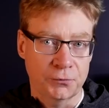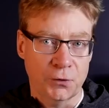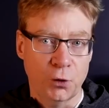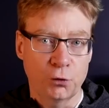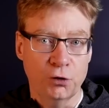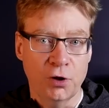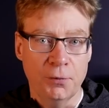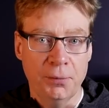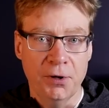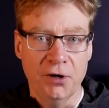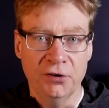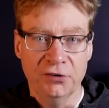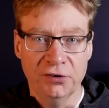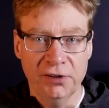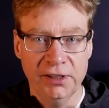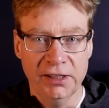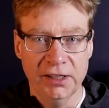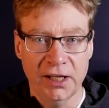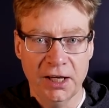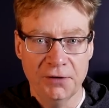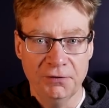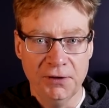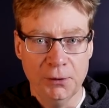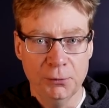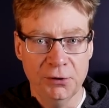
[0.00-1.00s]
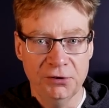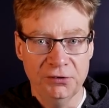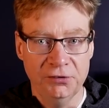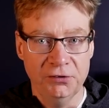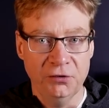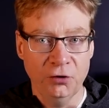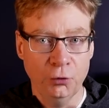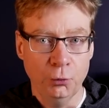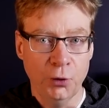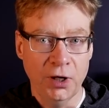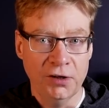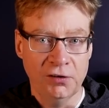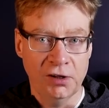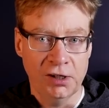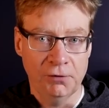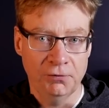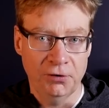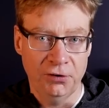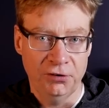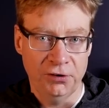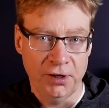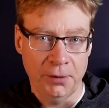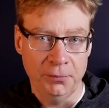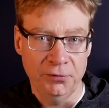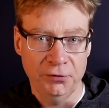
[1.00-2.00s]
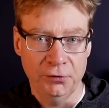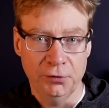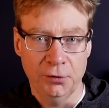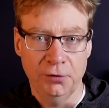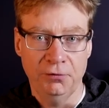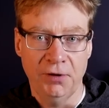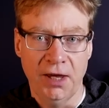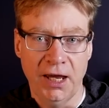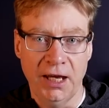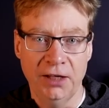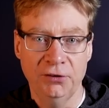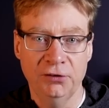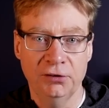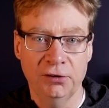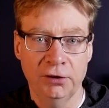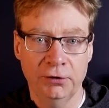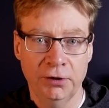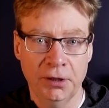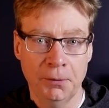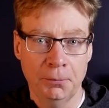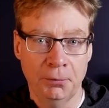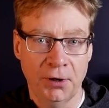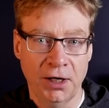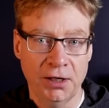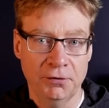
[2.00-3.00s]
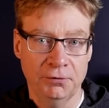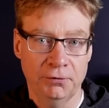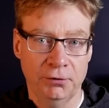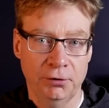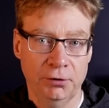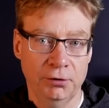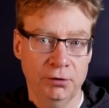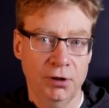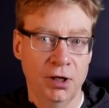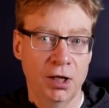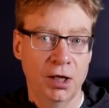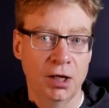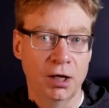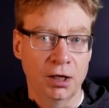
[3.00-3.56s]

Although personally, I think we're still waiting for some sort of engineering breakthrough,